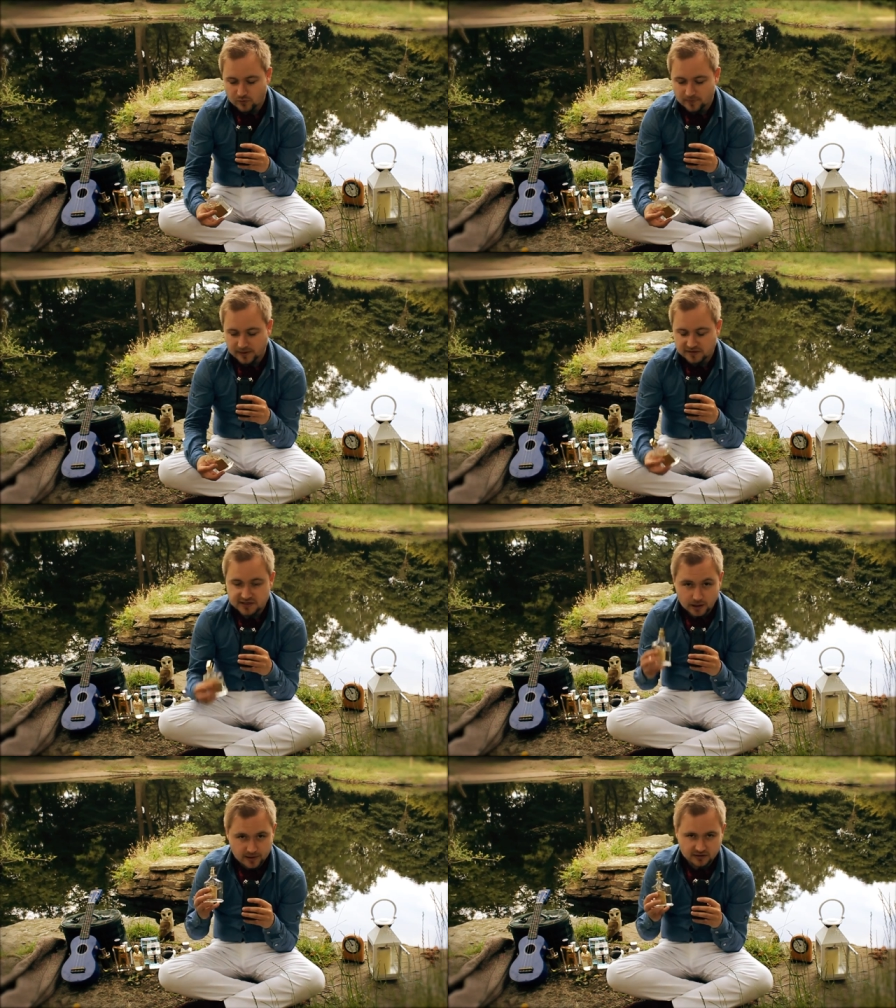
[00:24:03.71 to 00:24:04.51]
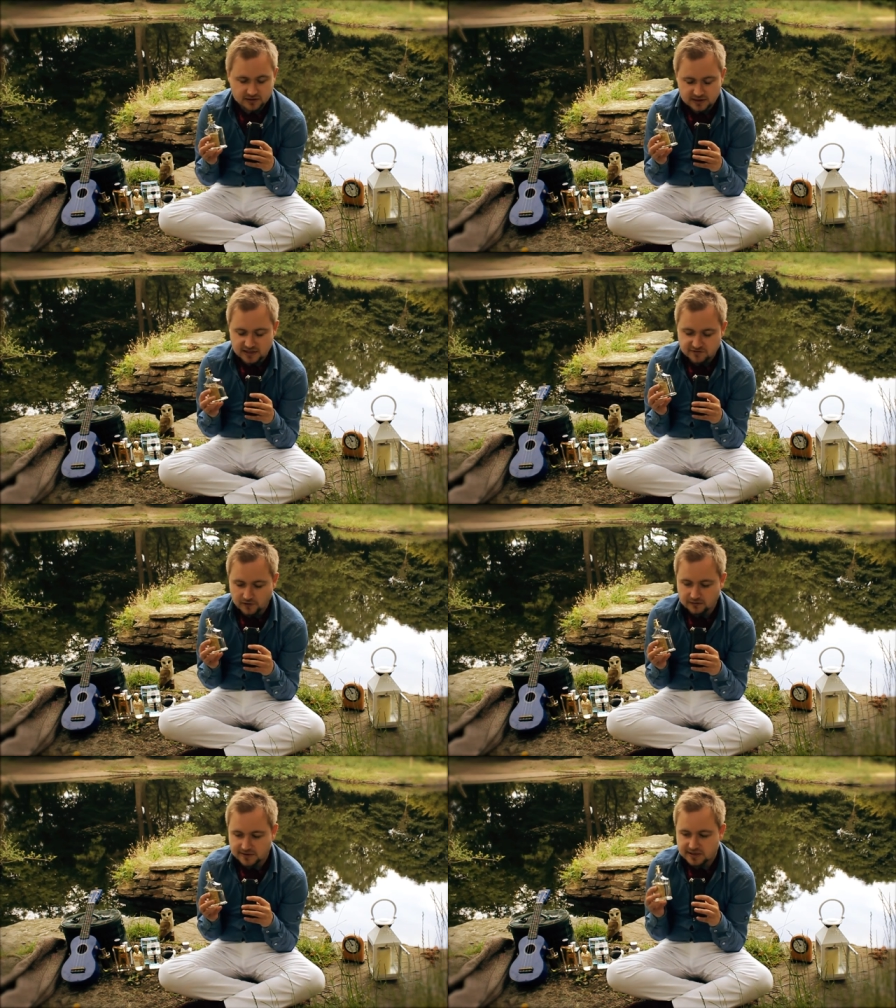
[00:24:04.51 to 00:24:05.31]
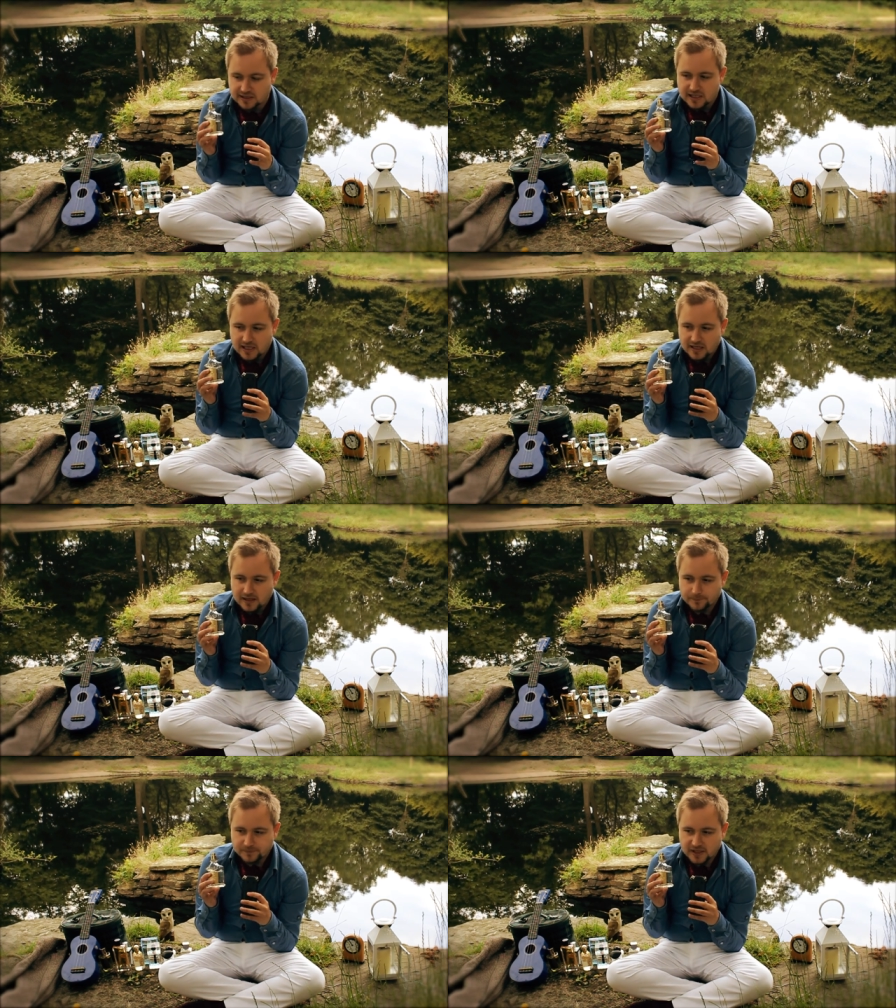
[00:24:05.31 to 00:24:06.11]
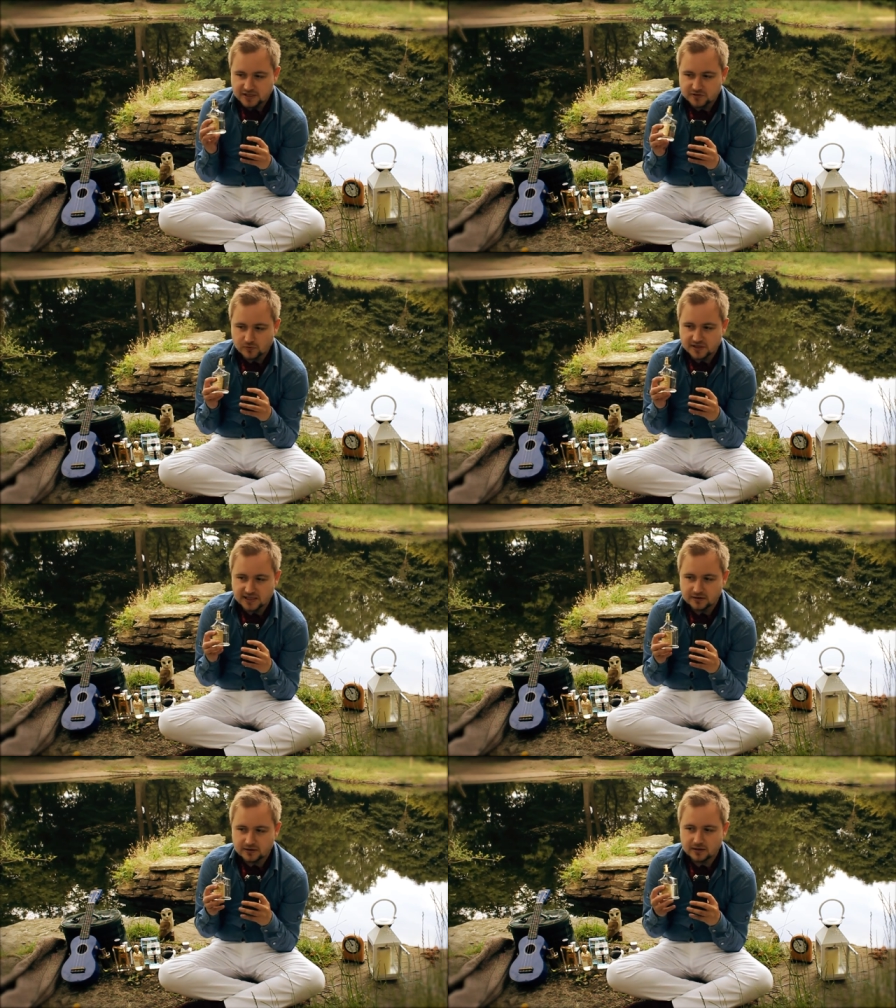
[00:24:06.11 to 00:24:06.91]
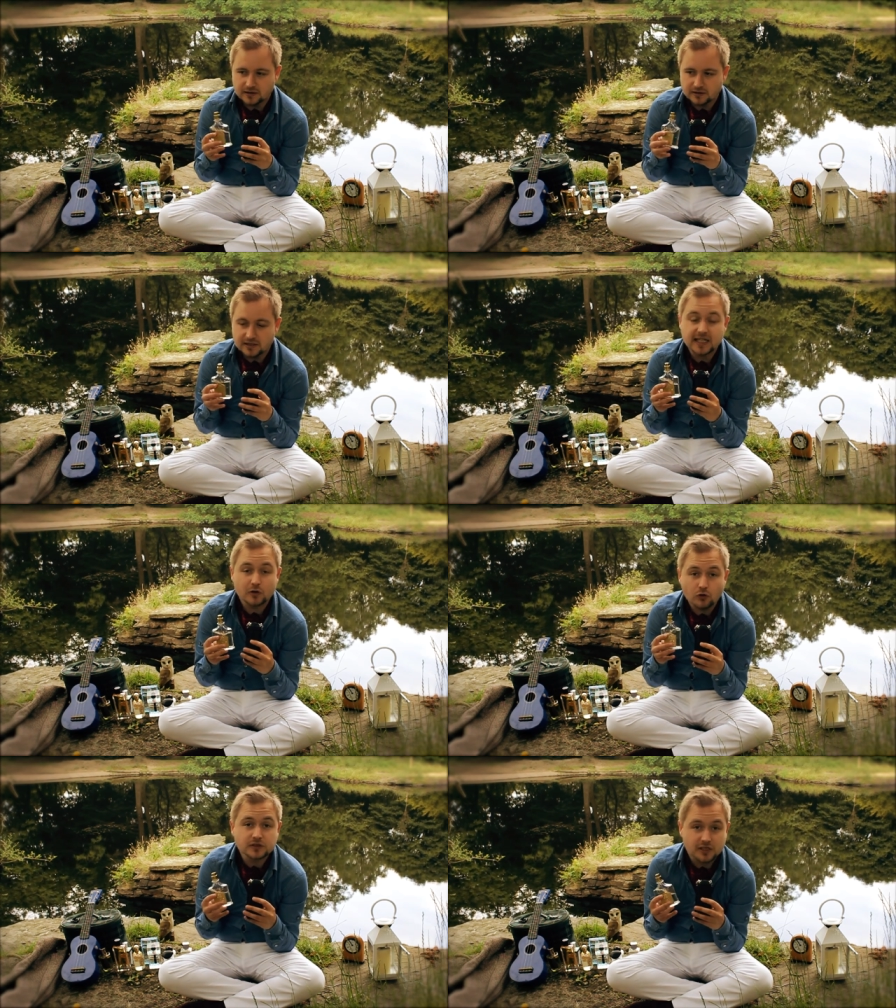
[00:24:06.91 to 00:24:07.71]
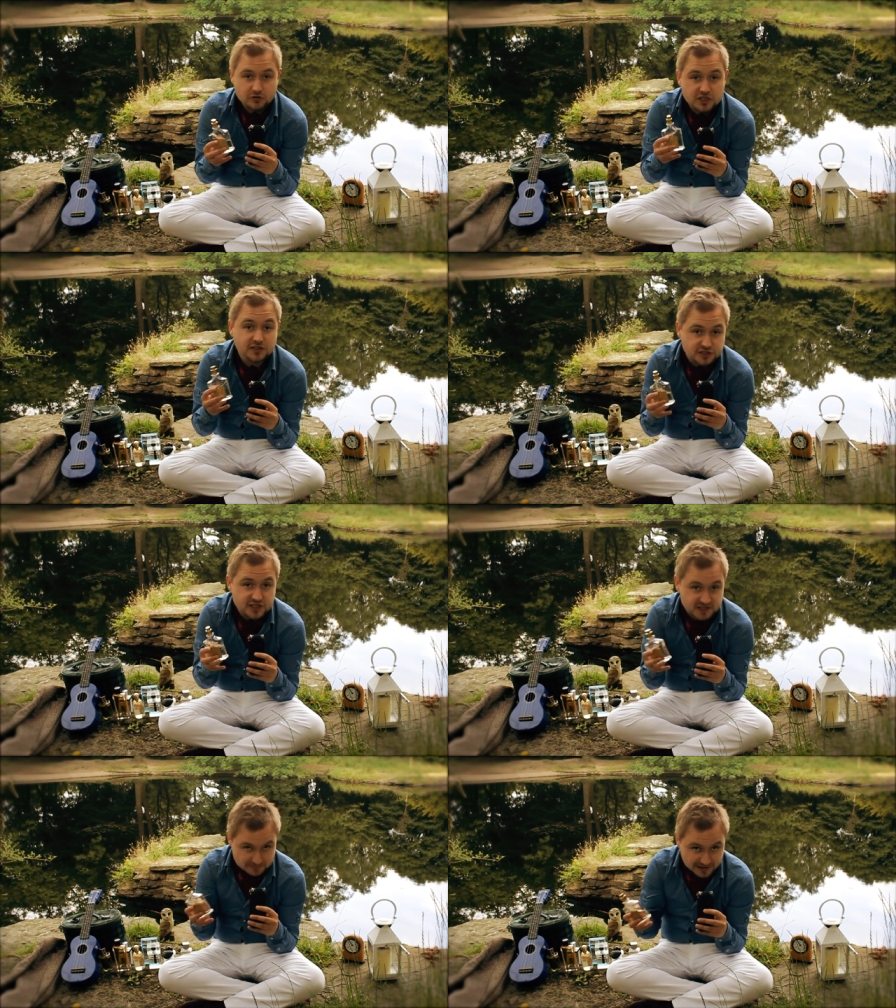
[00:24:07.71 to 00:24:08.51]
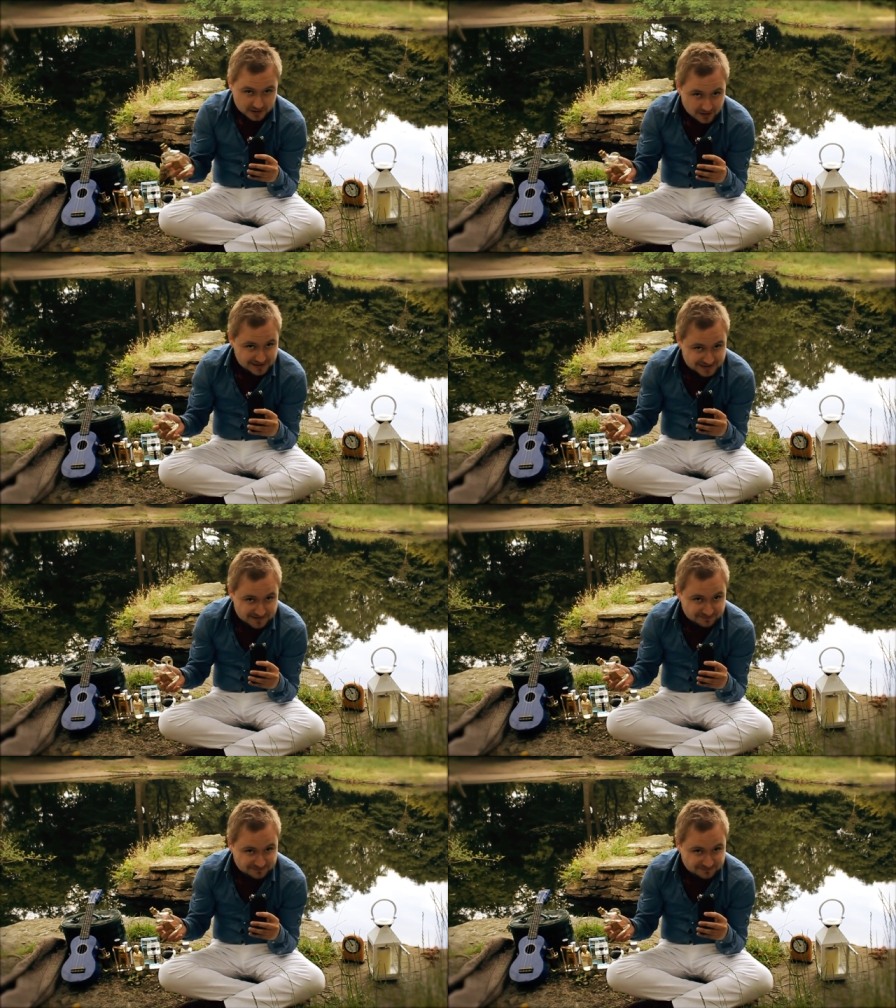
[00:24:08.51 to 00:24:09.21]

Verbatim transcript: I'm about to say about this fragrance, I just want to say that it also does just smell nice.